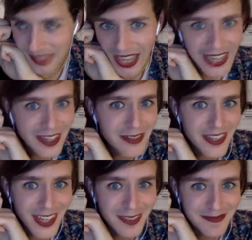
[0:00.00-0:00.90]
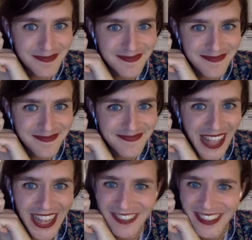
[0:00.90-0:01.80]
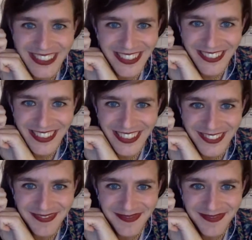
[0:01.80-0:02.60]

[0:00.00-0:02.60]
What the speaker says: I don't know. I really don't know.